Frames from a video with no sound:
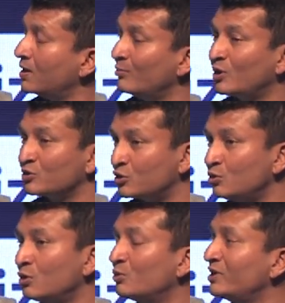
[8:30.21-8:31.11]
because
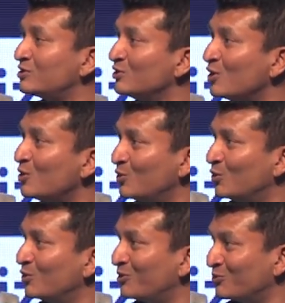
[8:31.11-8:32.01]
who are we to know
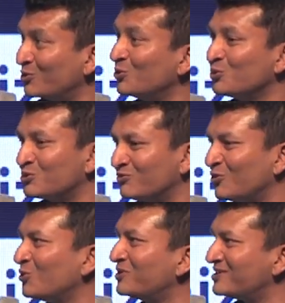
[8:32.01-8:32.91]
the rules of
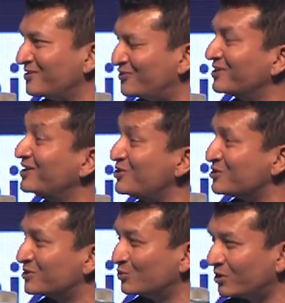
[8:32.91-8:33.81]
all these different
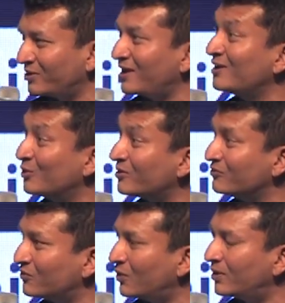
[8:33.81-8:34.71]
niches? What are they looking
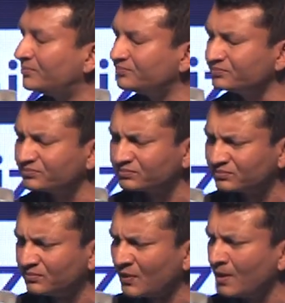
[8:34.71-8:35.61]
for?
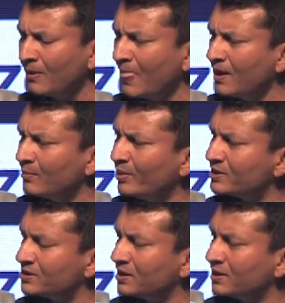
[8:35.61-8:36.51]

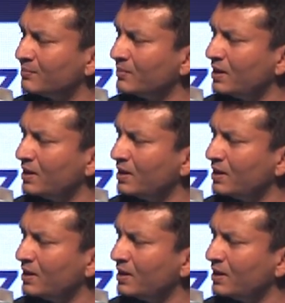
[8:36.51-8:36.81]
But I